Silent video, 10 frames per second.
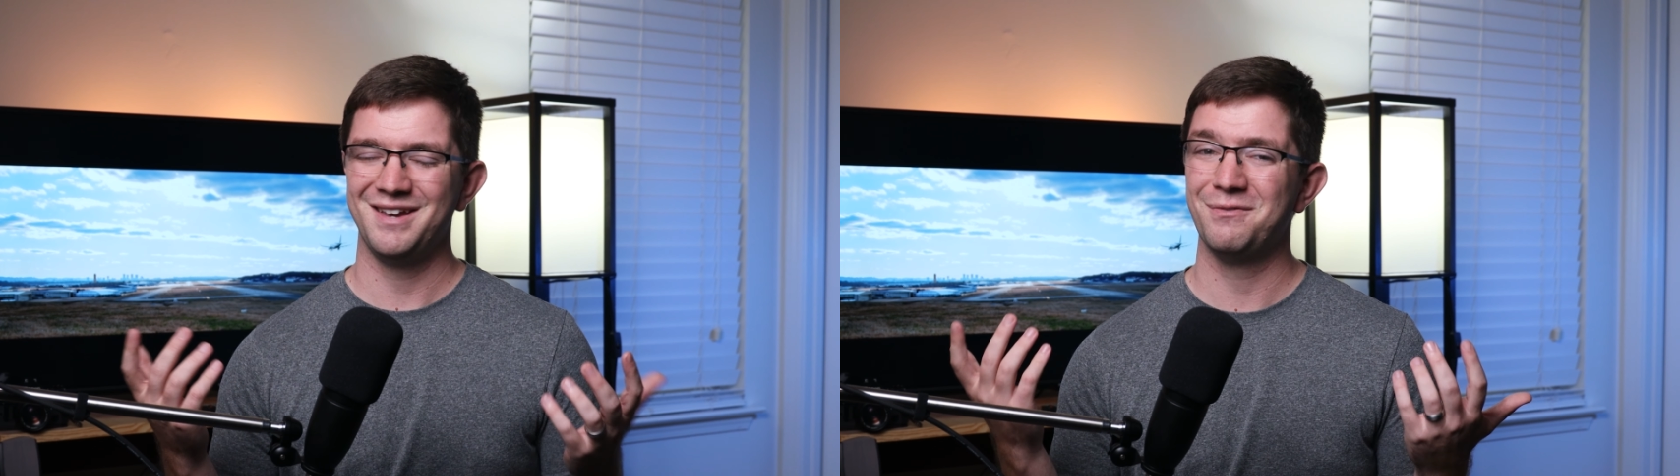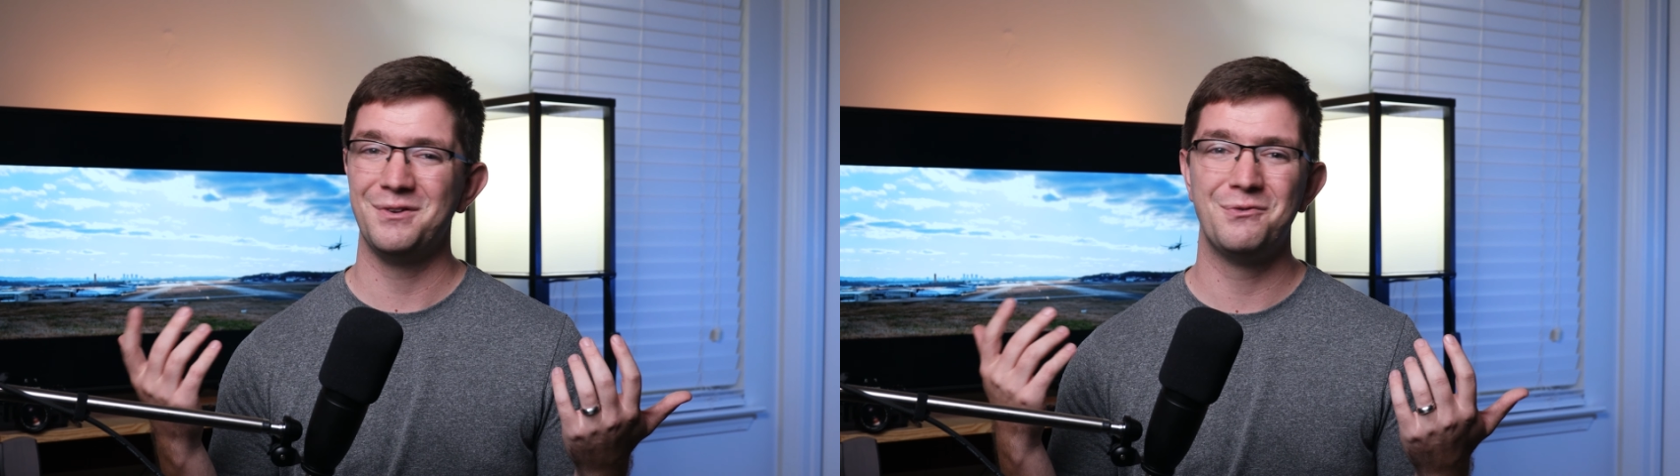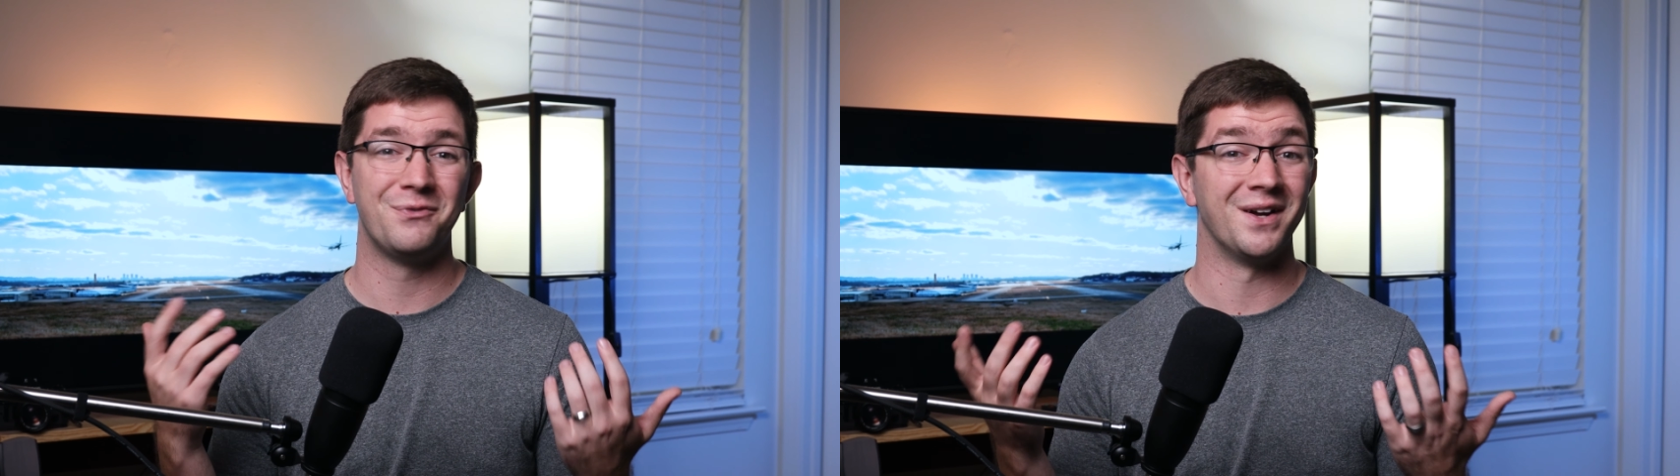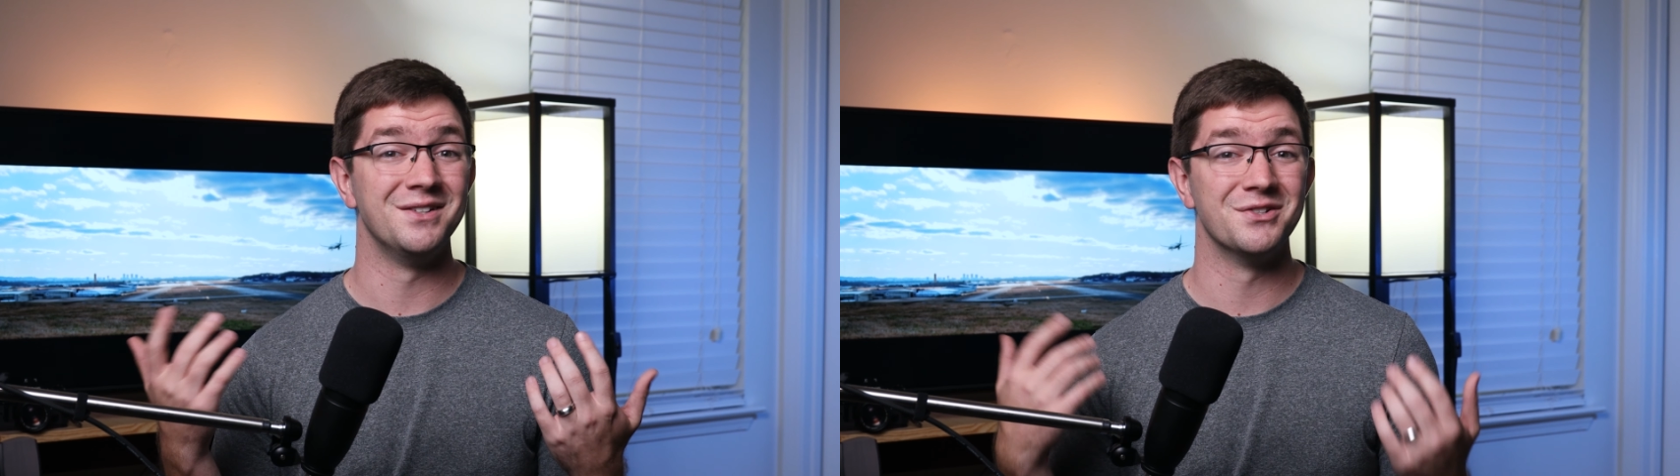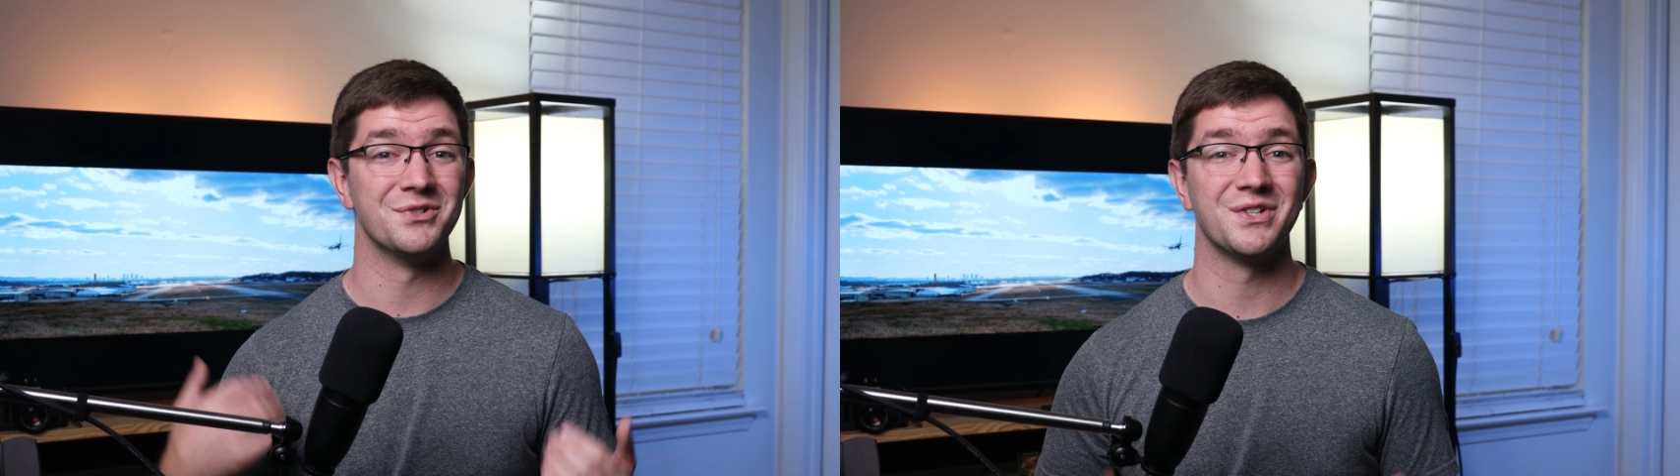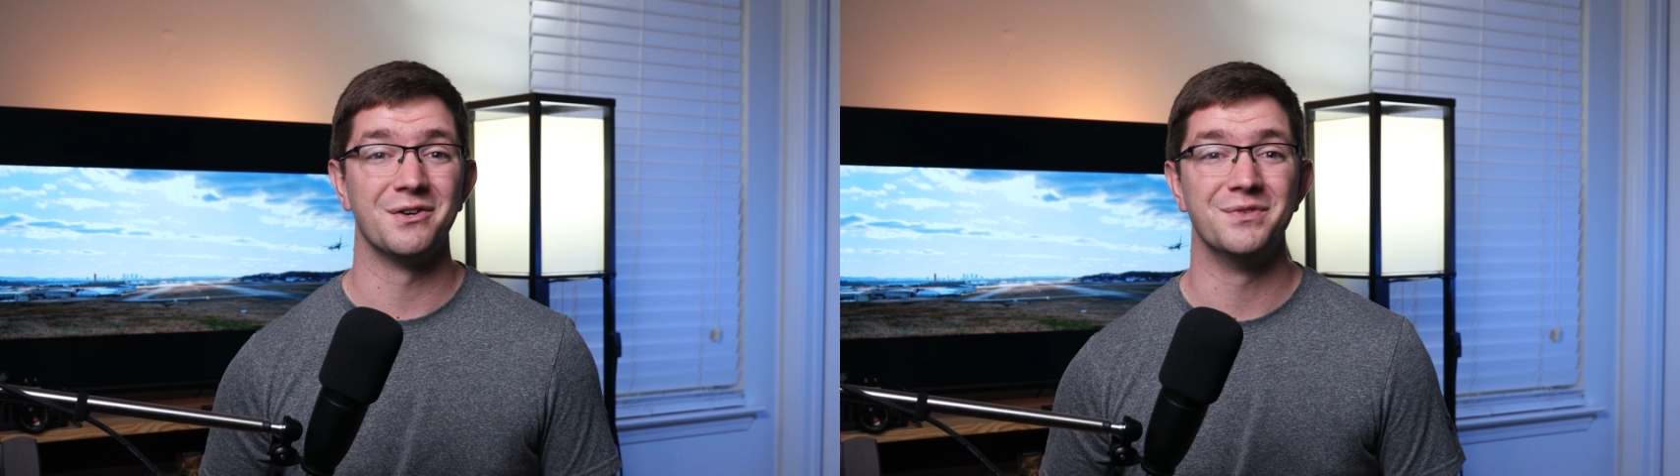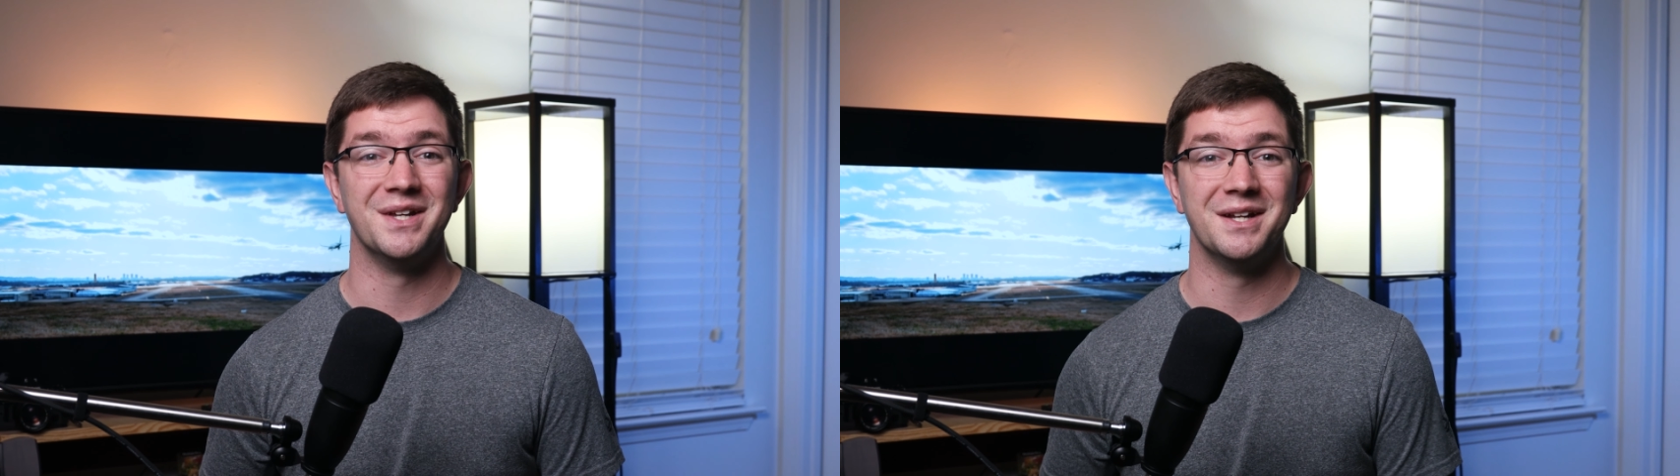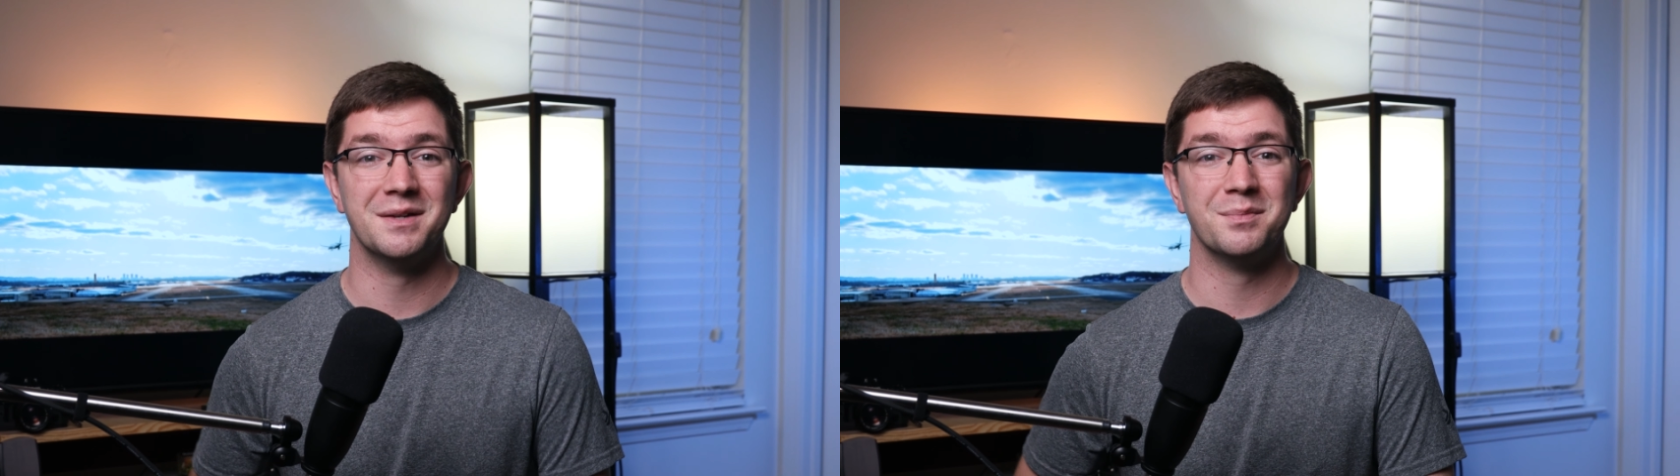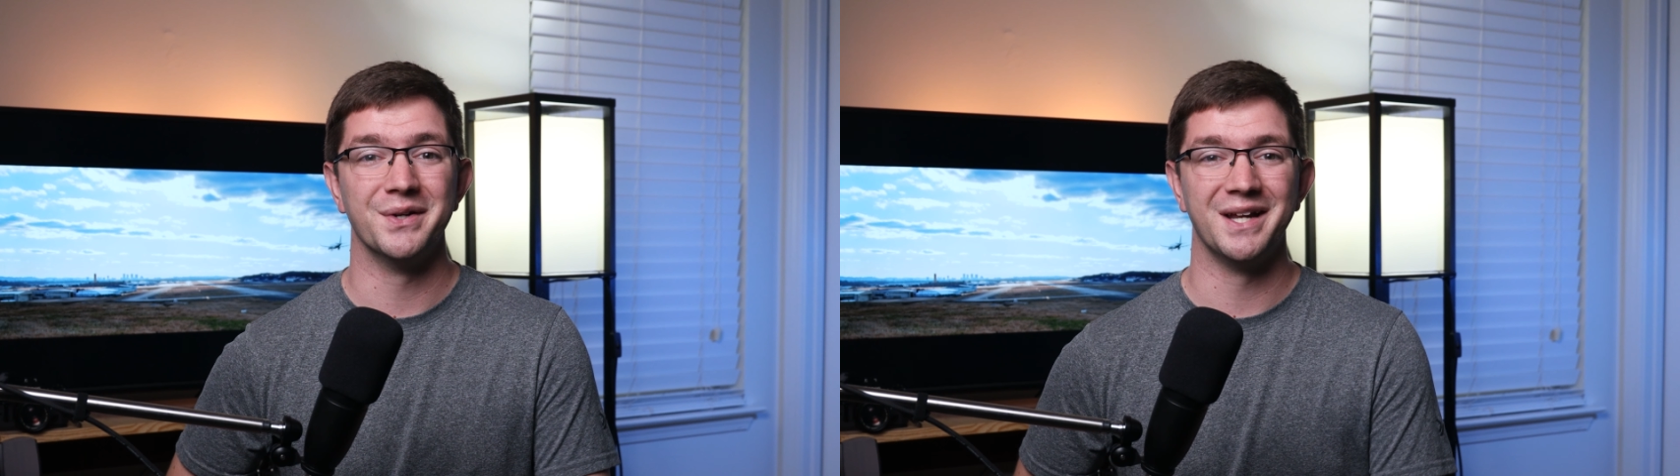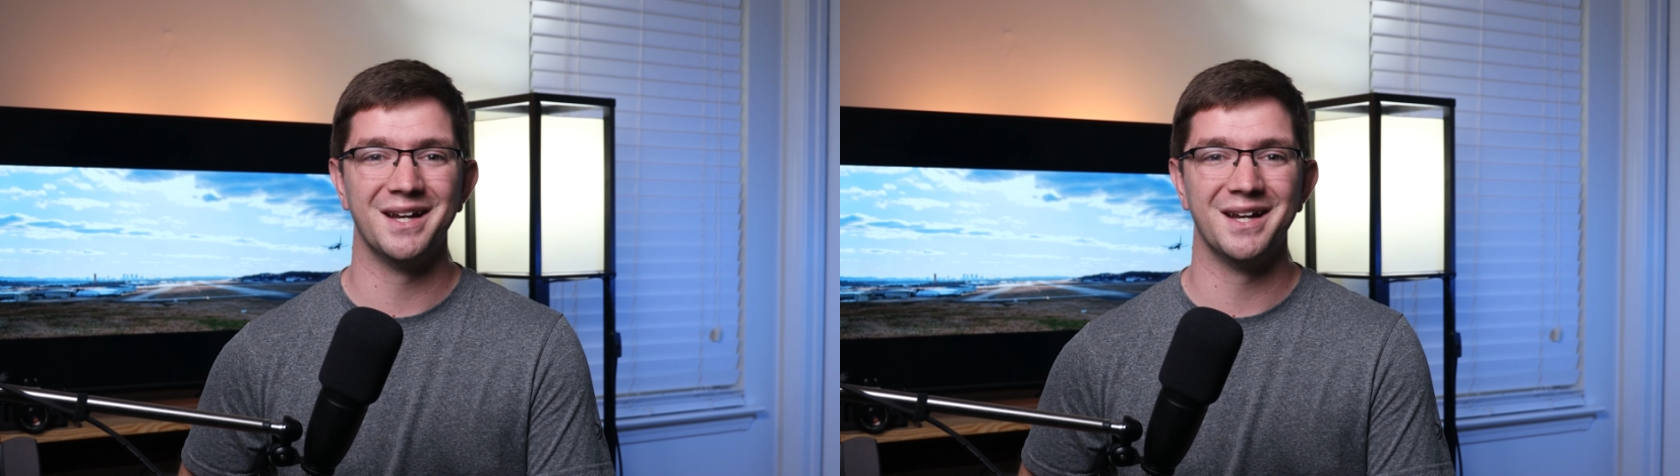if you find yourself needing to print